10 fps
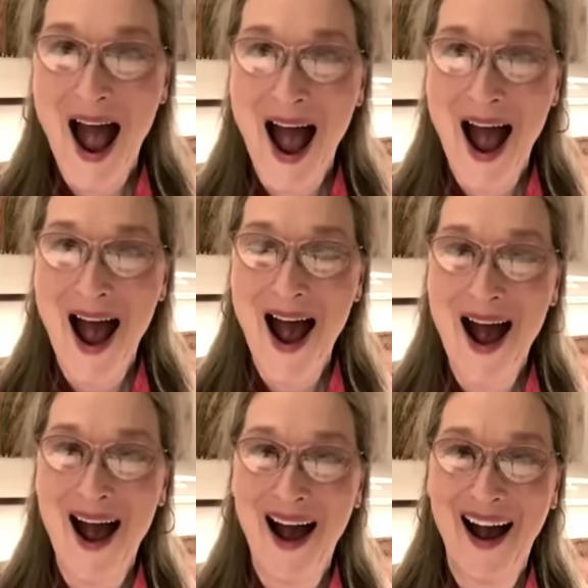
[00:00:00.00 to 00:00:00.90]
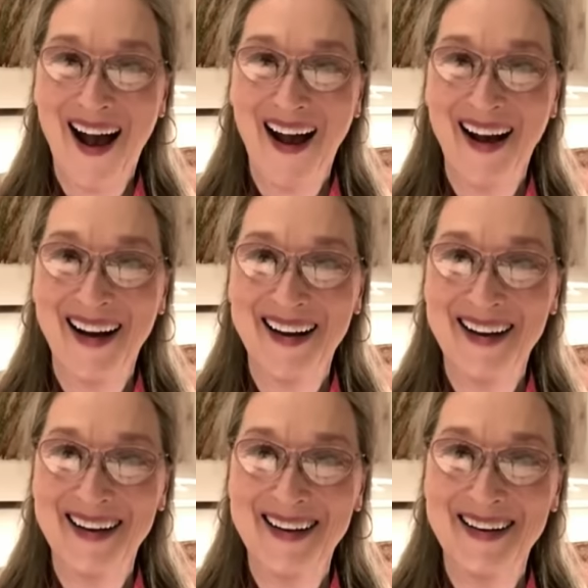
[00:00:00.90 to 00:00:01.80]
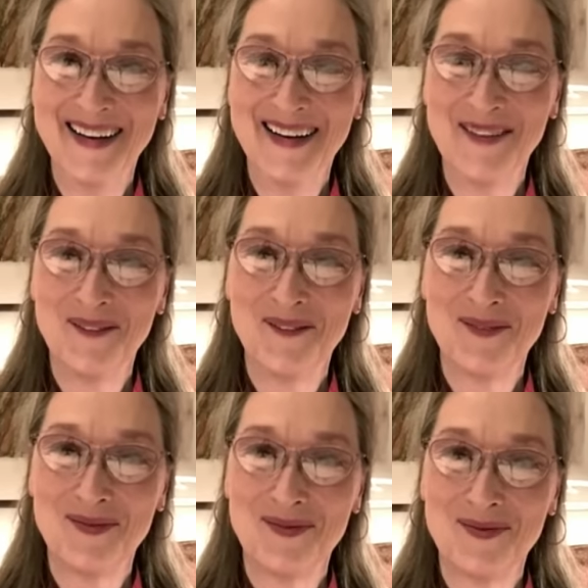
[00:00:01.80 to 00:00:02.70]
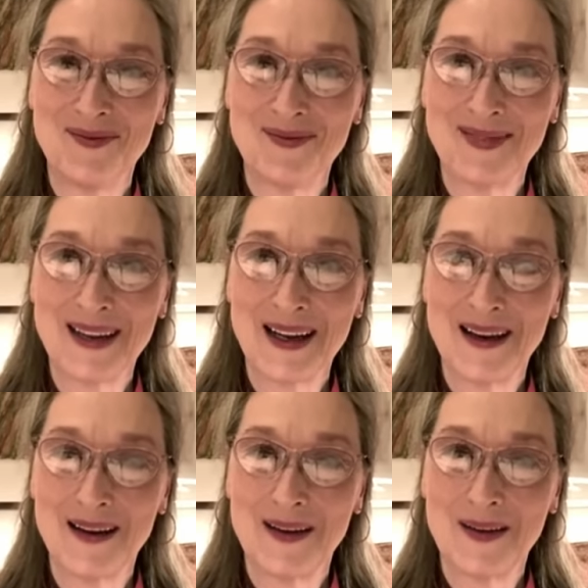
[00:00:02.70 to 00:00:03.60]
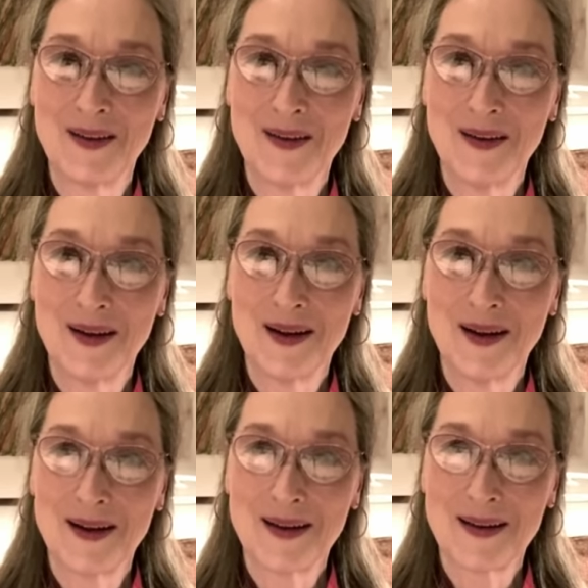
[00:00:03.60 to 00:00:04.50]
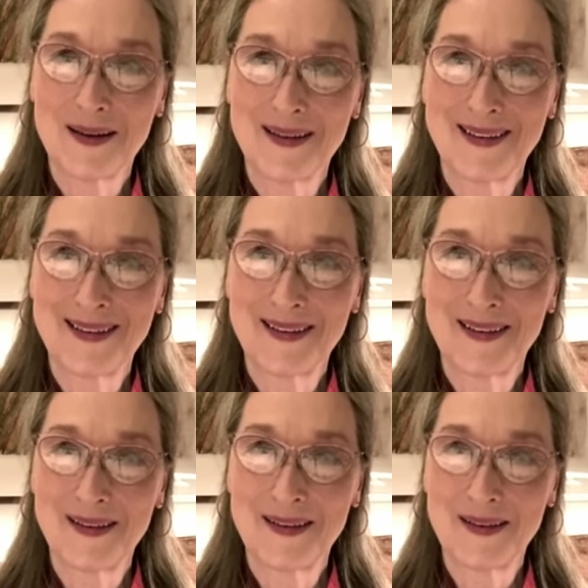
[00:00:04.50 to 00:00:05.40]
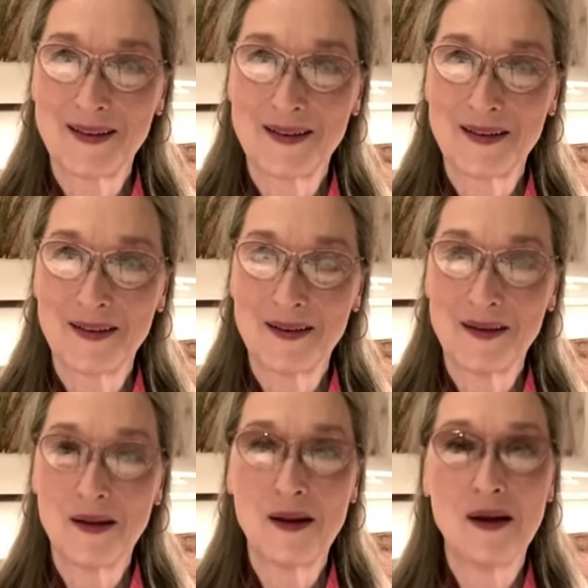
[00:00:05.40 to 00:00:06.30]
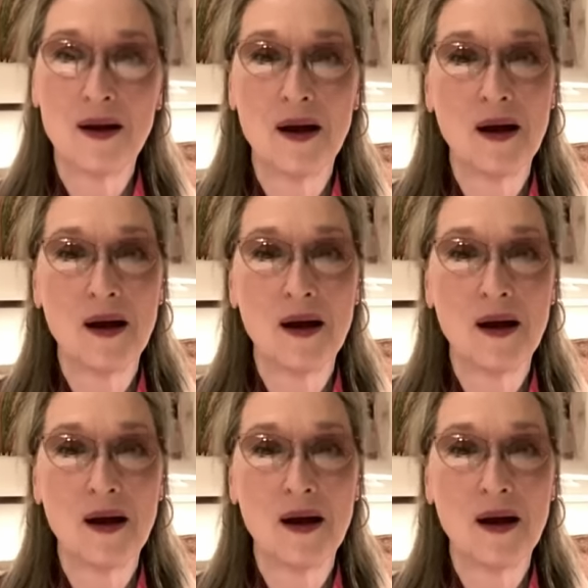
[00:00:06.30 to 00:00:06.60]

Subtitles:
This person isn't speaking.